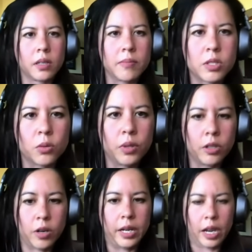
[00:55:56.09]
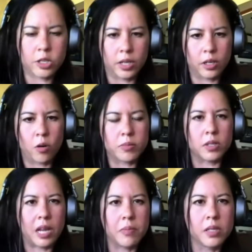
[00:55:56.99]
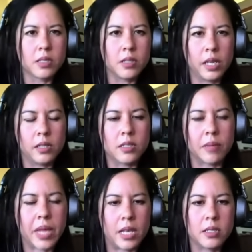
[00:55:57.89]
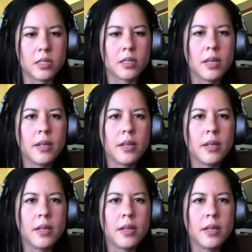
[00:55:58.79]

So it actually can go up to 9 months in some cases.